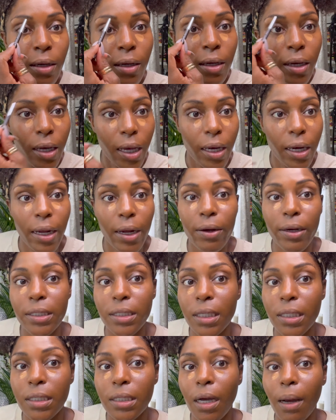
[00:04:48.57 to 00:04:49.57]
and the hair just
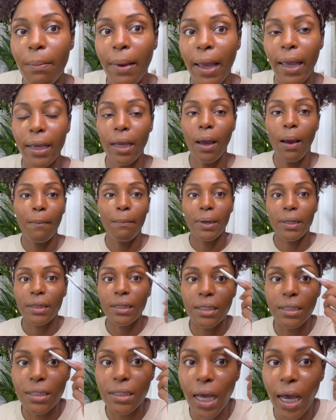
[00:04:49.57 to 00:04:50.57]
doesn't come back. But
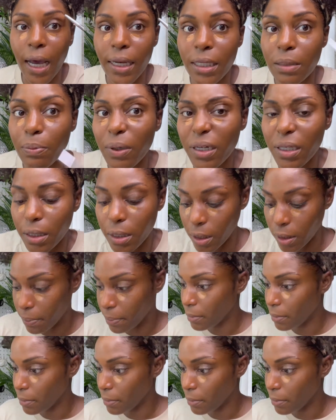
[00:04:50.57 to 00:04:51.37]
this side is pretty good.